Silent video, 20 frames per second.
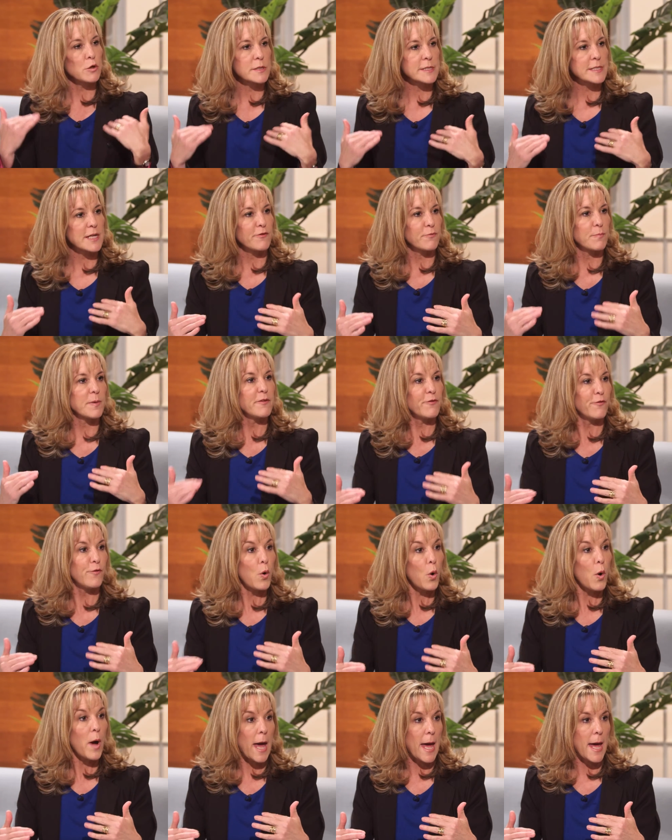yourself
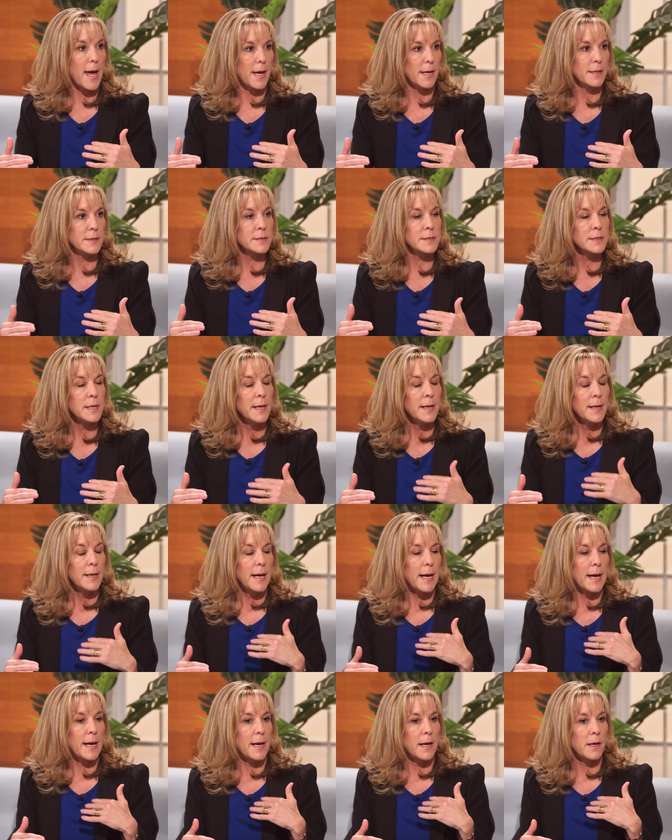beforehand
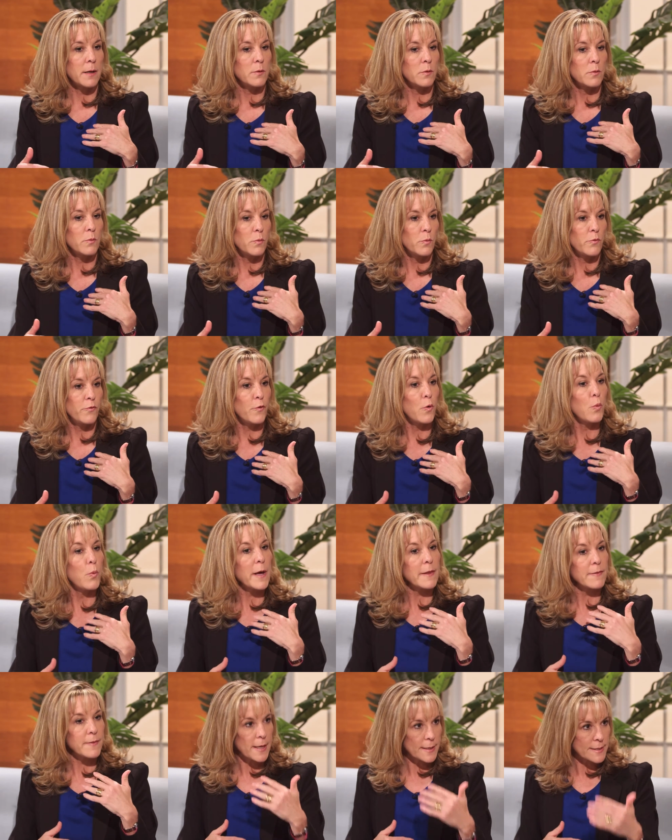for
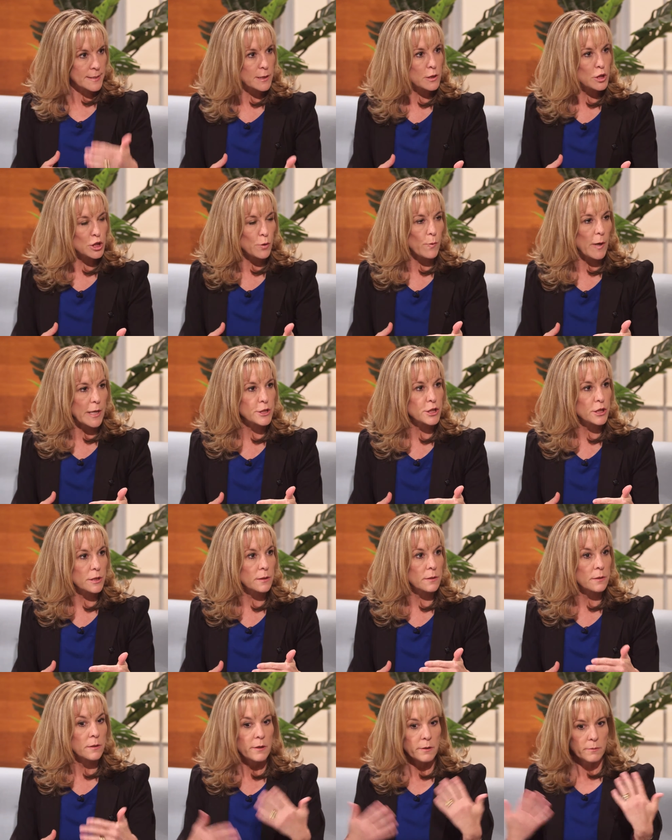when that
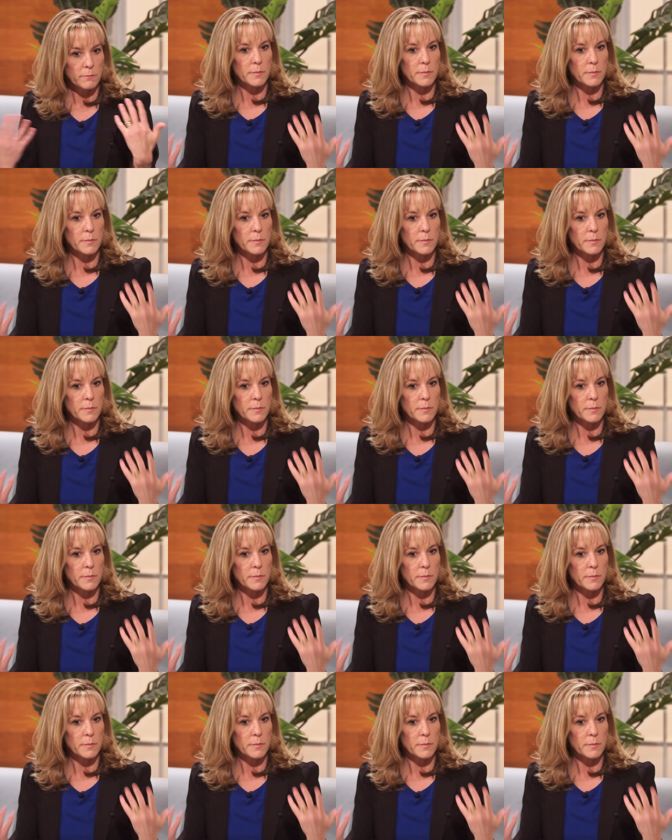situation,